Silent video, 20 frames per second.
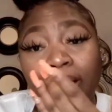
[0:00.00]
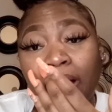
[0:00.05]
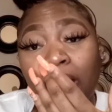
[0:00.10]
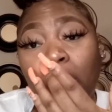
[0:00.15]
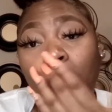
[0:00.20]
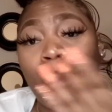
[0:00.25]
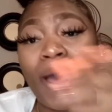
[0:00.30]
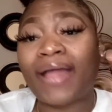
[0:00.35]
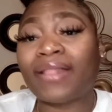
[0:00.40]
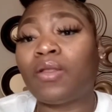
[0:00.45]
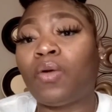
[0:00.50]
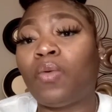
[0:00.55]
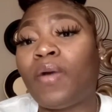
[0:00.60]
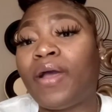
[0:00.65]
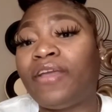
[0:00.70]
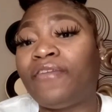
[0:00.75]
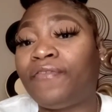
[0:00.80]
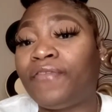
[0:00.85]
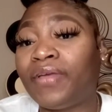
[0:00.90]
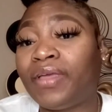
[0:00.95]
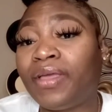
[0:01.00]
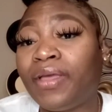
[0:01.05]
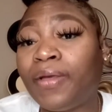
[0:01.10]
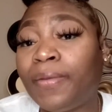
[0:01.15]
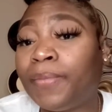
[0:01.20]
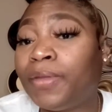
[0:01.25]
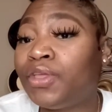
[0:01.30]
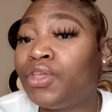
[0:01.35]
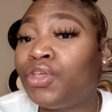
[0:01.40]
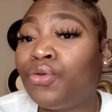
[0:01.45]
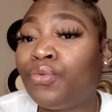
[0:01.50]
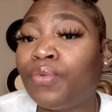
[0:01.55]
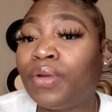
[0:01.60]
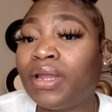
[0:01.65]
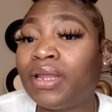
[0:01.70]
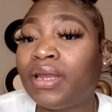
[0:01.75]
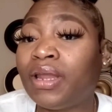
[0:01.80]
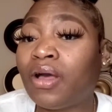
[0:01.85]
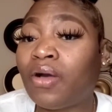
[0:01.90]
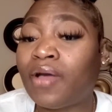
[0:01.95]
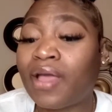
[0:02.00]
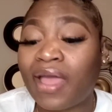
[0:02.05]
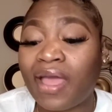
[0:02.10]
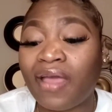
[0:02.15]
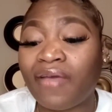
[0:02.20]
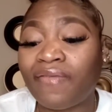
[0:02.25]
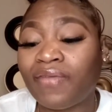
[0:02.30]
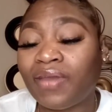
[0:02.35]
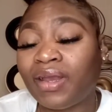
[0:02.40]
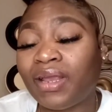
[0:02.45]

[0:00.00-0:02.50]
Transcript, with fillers: go out the way for him, and you really don't have it,